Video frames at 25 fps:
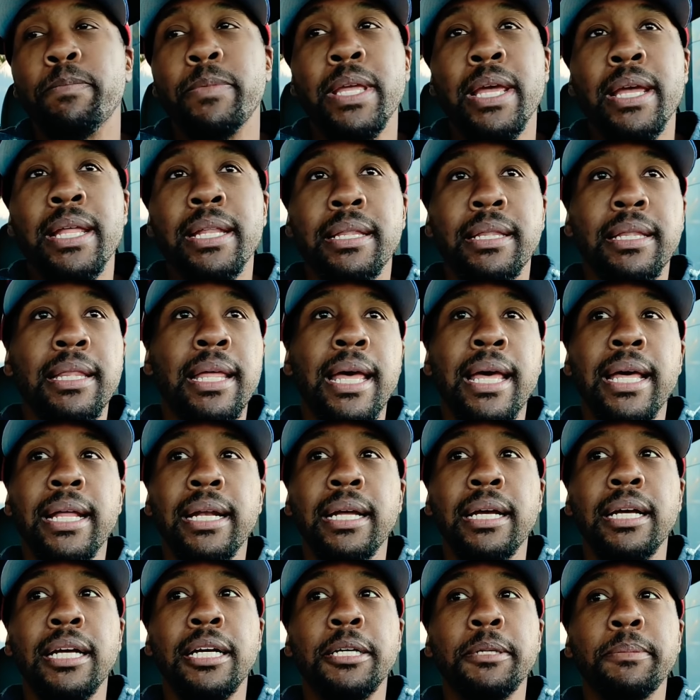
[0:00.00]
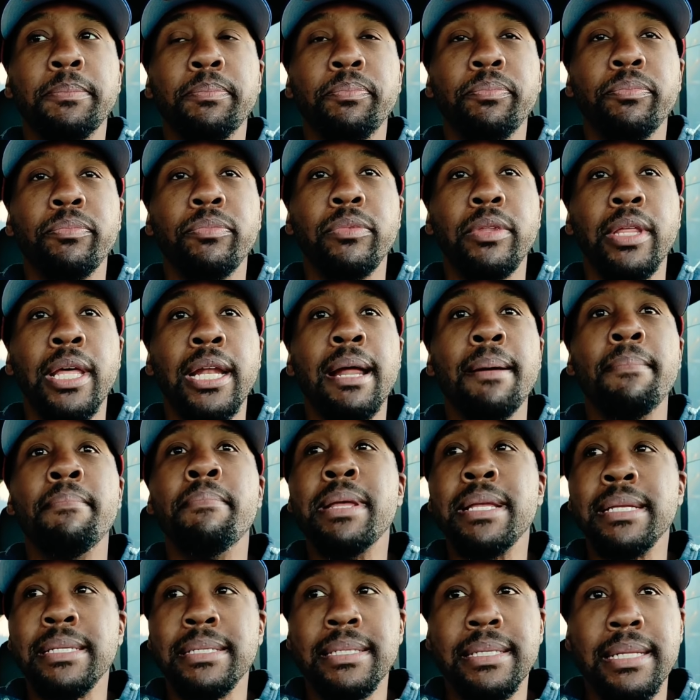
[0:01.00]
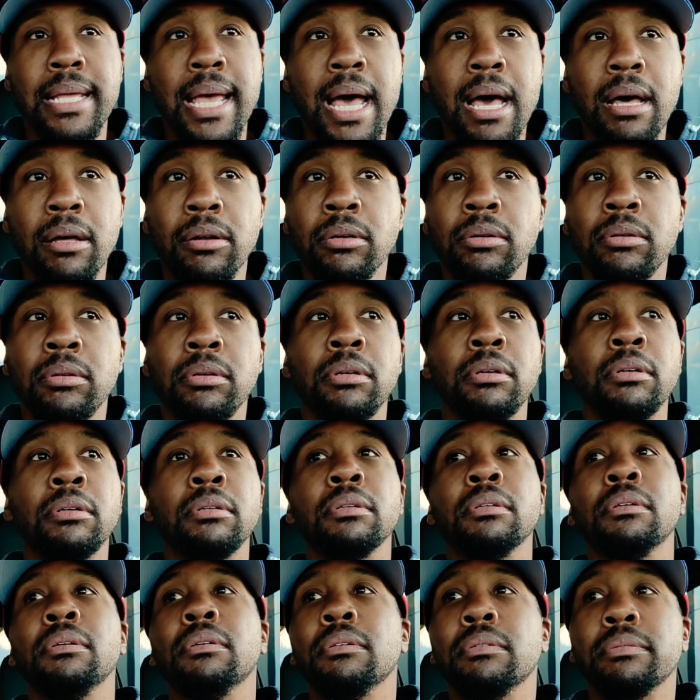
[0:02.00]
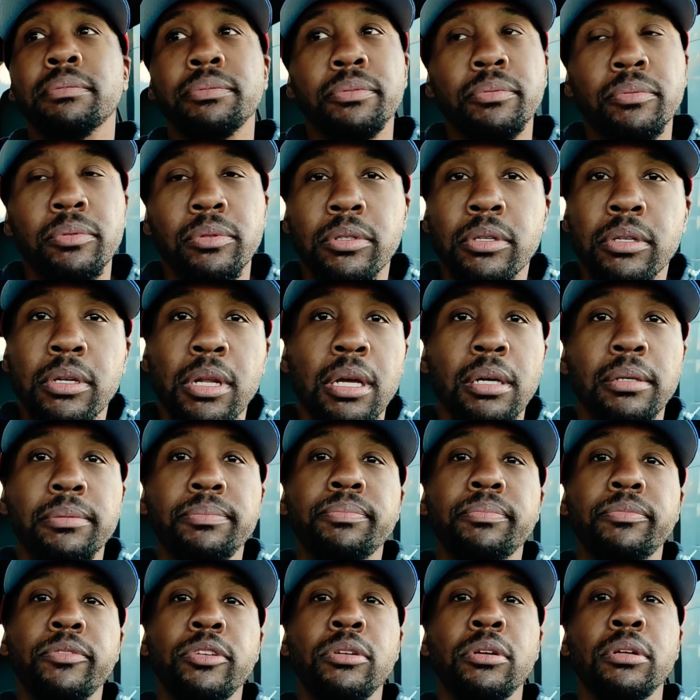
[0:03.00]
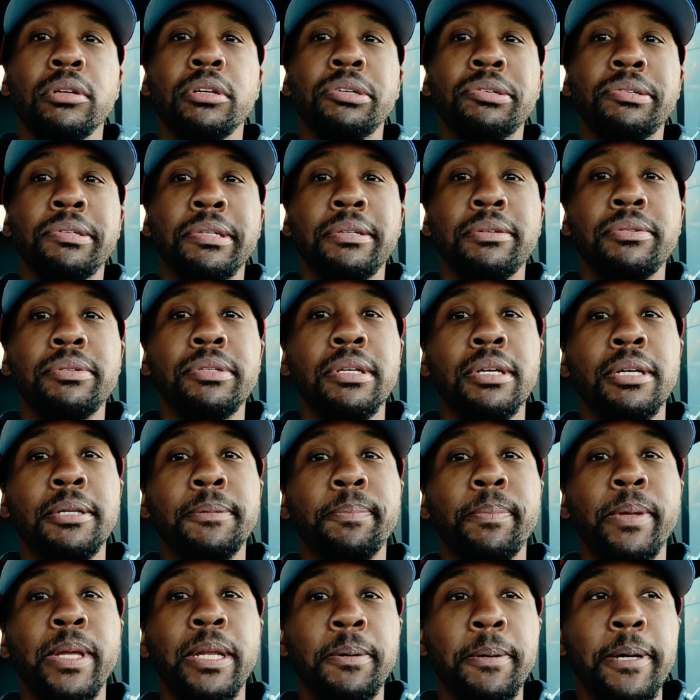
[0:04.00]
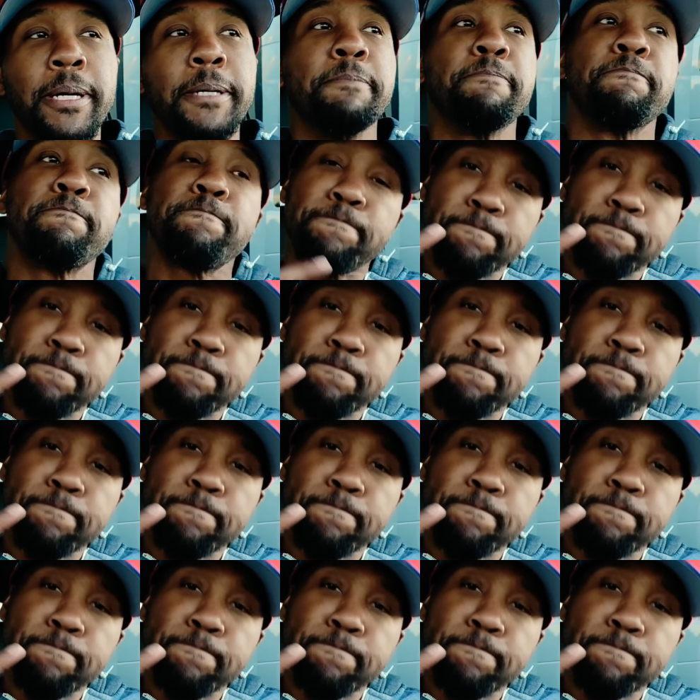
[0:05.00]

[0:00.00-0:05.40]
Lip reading: that I missed out on, or you know the drill. So anyway,